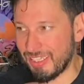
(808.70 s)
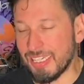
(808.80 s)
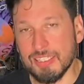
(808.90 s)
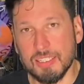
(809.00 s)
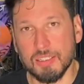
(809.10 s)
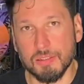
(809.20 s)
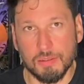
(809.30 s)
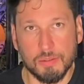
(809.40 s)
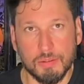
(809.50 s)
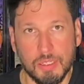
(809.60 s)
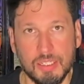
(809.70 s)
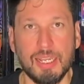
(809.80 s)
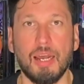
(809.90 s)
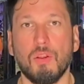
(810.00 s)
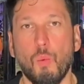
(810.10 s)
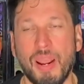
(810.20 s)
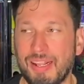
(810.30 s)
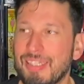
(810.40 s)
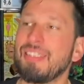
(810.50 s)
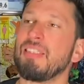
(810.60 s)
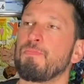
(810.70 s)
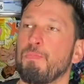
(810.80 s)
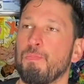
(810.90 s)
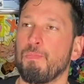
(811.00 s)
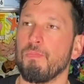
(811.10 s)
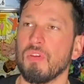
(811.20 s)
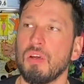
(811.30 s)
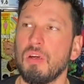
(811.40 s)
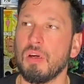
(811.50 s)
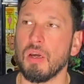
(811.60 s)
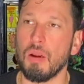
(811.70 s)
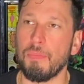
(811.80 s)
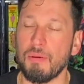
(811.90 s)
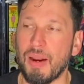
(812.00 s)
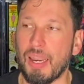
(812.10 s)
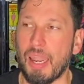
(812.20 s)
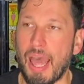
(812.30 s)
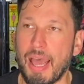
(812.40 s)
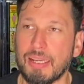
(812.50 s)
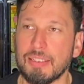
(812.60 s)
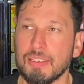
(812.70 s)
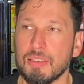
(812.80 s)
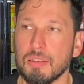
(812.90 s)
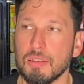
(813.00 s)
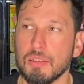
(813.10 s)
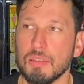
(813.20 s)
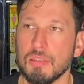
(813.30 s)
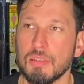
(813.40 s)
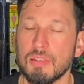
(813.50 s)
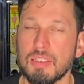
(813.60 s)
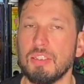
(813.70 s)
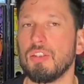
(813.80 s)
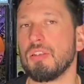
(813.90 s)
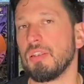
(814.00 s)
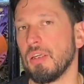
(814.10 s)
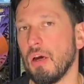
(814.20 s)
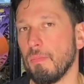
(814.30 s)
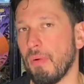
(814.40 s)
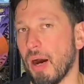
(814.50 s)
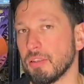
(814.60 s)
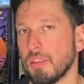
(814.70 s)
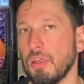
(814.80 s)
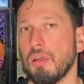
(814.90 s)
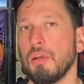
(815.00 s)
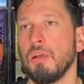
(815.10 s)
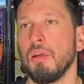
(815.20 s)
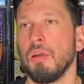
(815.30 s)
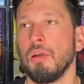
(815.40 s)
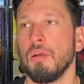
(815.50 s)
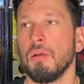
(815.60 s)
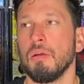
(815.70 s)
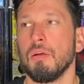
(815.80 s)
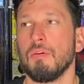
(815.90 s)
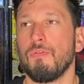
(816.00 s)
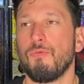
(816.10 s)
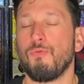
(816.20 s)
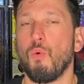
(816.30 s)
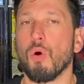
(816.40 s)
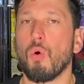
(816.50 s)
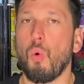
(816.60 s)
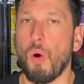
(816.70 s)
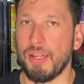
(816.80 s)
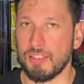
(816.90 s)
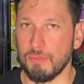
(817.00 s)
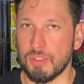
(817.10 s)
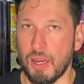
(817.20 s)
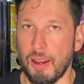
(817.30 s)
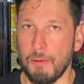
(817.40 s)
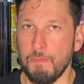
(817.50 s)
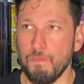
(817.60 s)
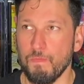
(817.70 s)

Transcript: this is out of the way, this is gonna be my last CGC unboxing for quite some time.